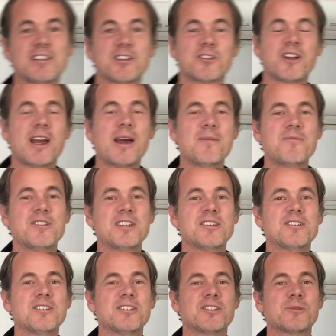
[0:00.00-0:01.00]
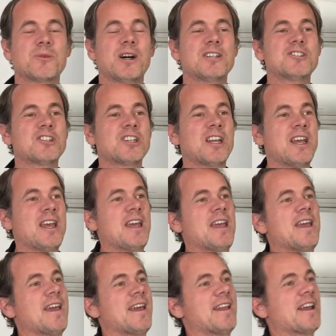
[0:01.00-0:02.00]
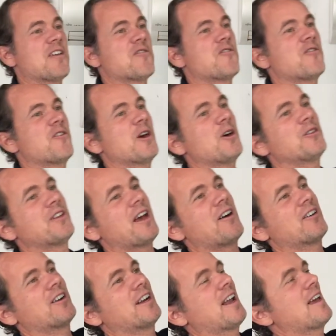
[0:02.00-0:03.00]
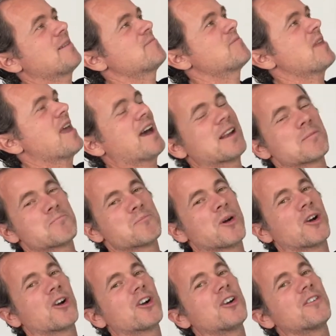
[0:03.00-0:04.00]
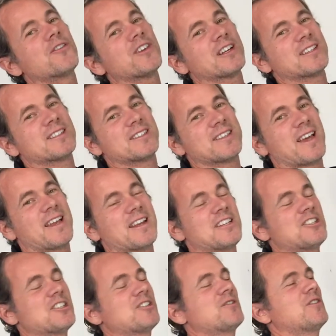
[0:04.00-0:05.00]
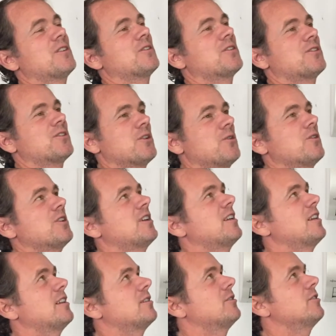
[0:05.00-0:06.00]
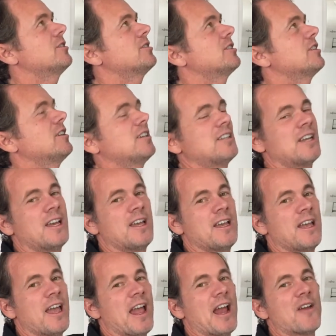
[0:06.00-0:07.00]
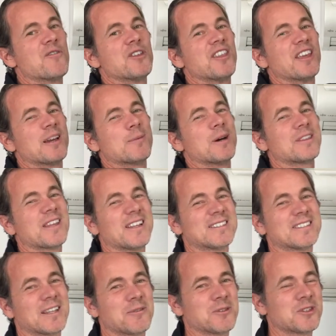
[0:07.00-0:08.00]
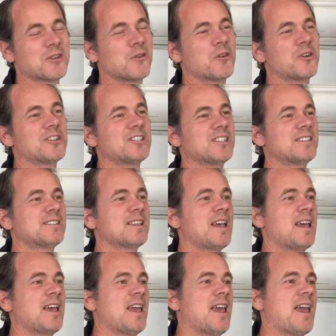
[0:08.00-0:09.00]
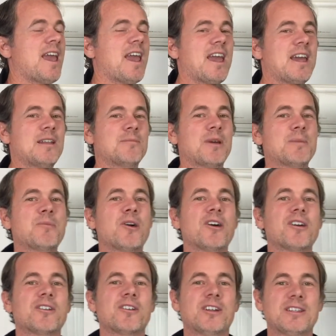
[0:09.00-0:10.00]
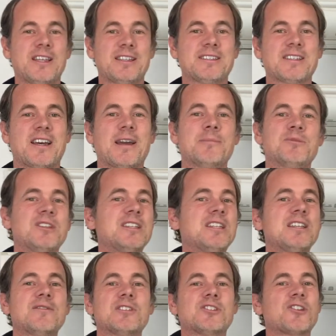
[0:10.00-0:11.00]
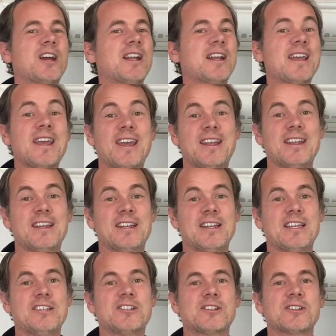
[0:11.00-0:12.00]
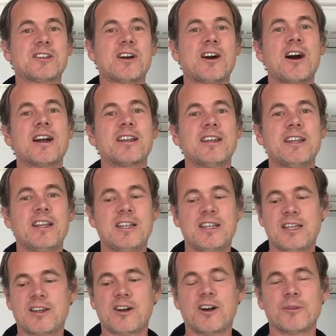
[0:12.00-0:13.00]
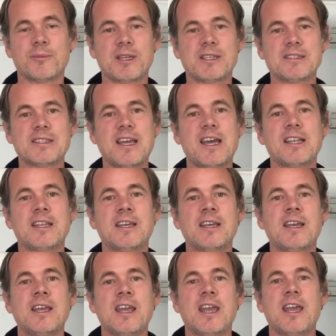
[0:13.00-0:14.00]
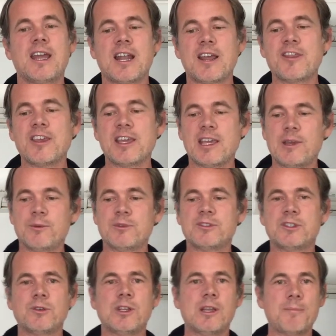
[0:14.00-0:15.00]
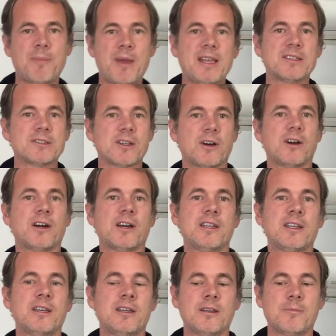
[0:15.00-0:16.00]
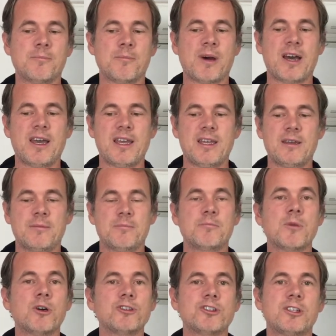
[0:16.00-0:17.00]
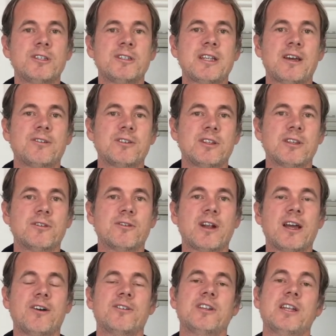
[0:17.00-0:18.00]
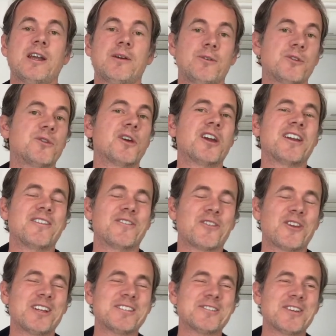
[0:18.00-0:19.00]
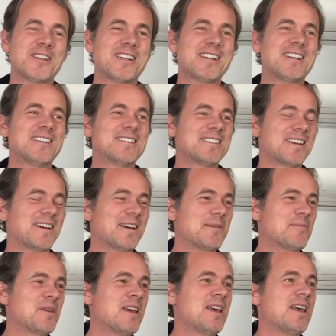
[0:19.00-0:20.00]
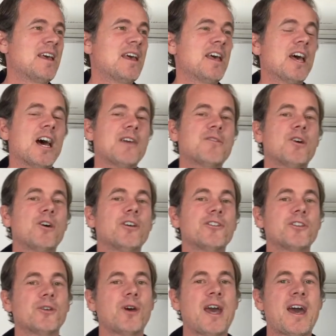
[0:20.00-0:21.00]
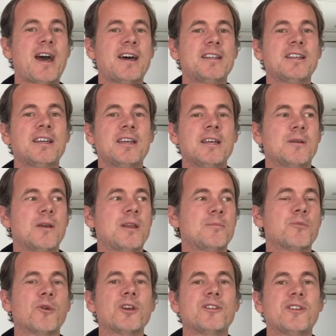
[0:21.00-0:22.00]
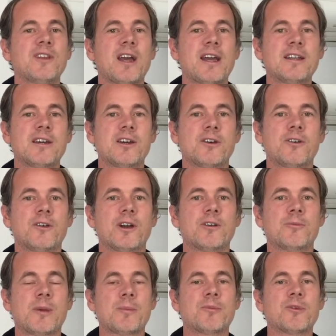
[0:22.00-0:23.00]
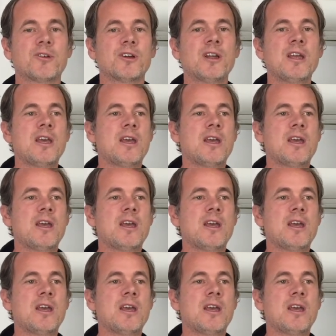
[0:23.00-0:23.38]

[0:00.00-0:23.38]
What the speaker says: Crabb video you just watched, and I fell down and I had a perfect set. It just felt so good, it looked good, everything about that set was gorgeous. And my partner at that time didn't even try to hit it. He just caught it and he called my set. And I think he was doing it based on my motion down to the ground, and I was very frustrated at the time. I've also had, in Boise, Idaho, I remember